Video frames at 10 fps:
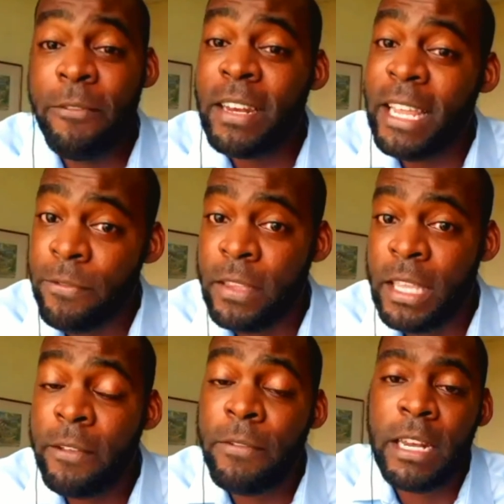
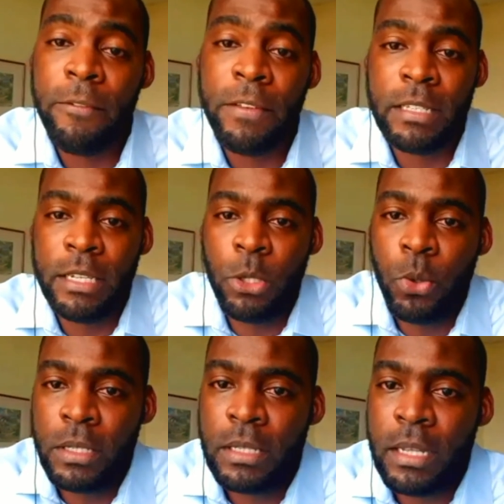if it is
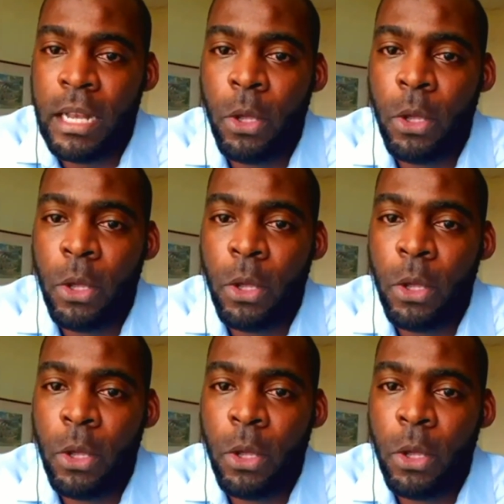indoors,